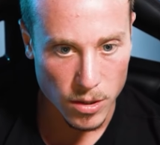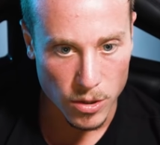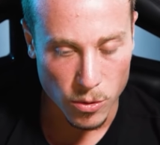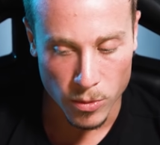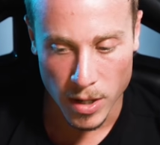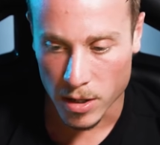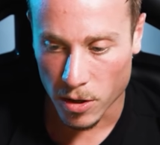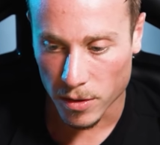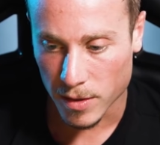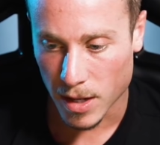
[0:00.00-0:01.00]
you know, I
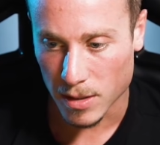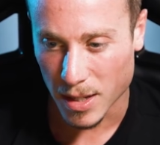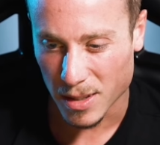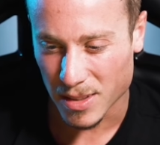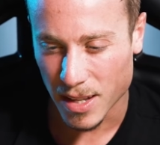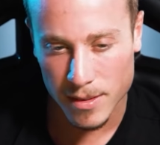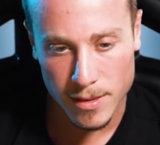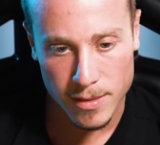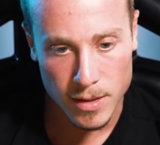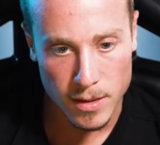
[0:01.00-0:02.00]
call this kind of like
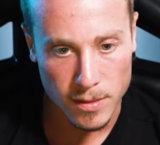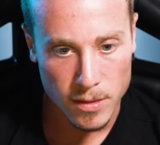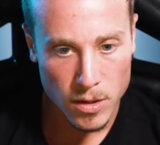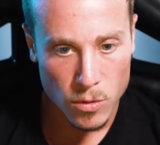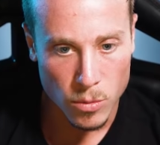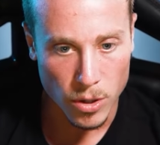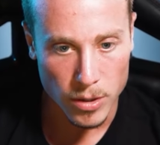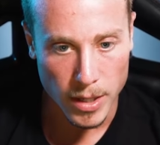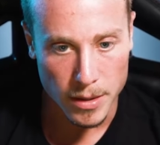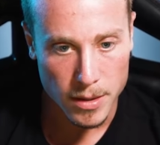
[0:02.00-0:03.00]
lazy CS, where
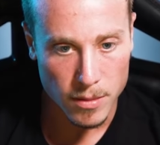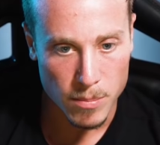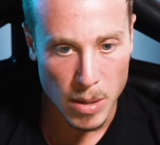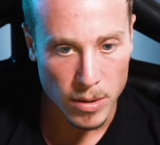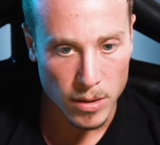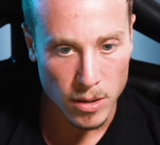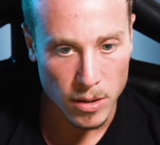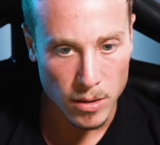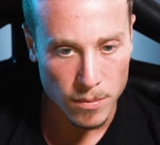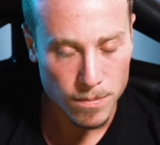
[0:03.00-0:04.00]
like maybe
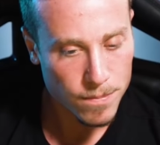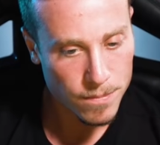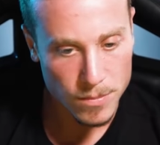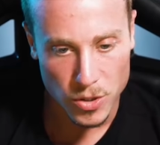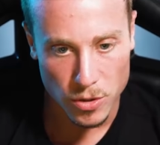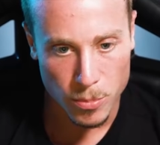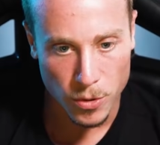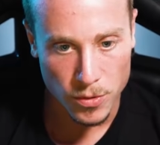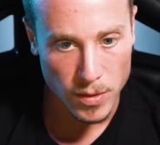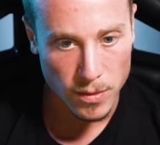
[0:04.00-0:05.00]
the
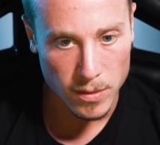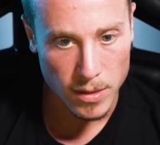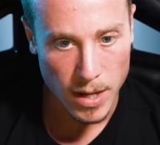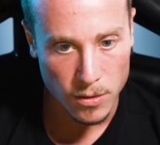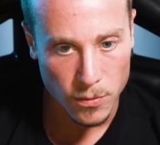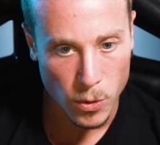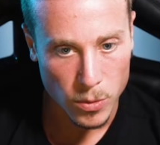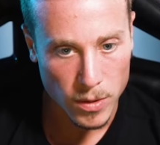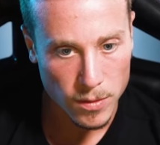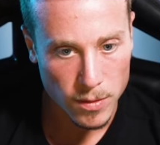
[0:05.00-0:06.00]
person isn't as
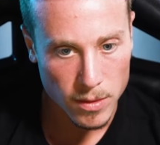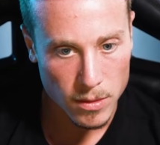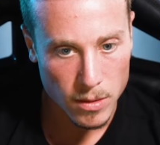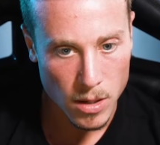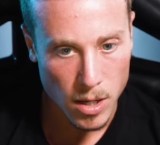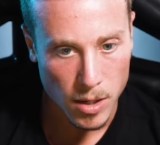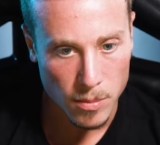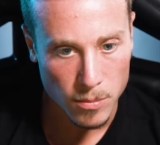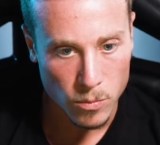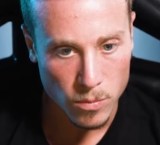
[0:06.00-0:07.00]
focused,
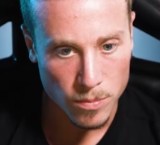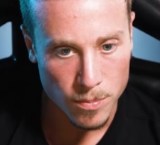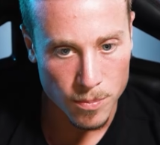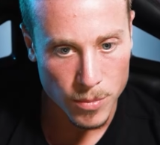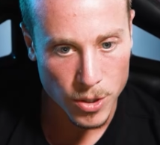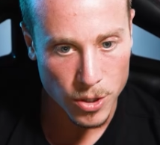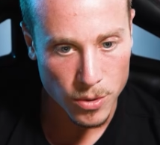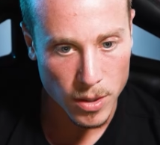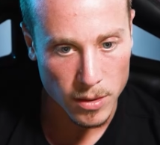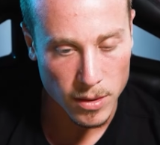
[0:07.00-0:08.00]
you know,
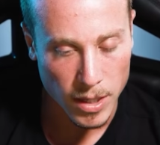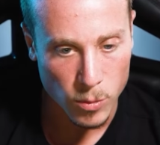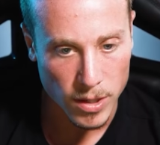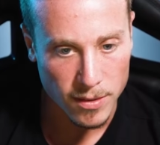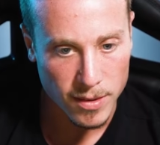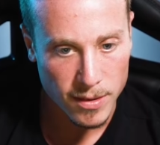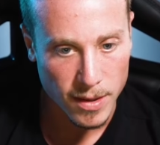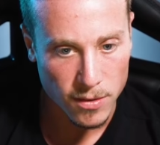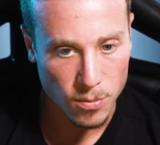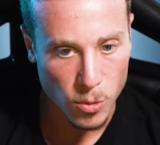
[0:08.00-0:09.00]
and like when he sees
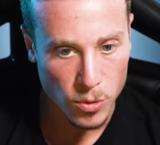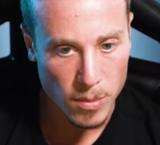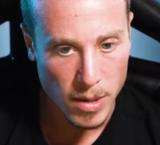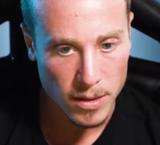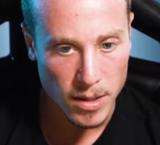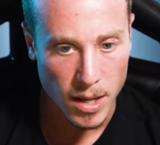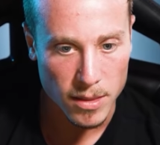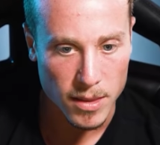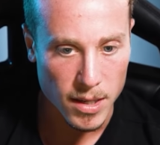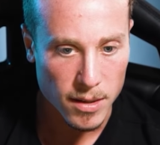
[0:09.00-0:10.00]
that smoke, he might
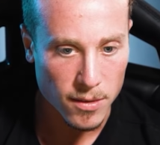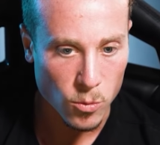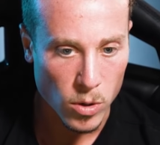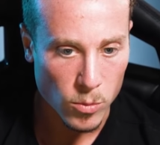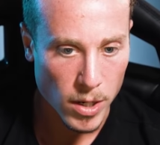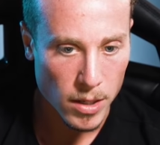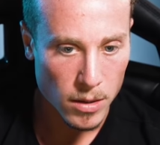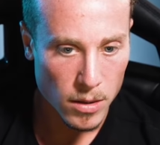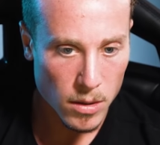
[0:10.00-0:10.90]
not think it's a one-way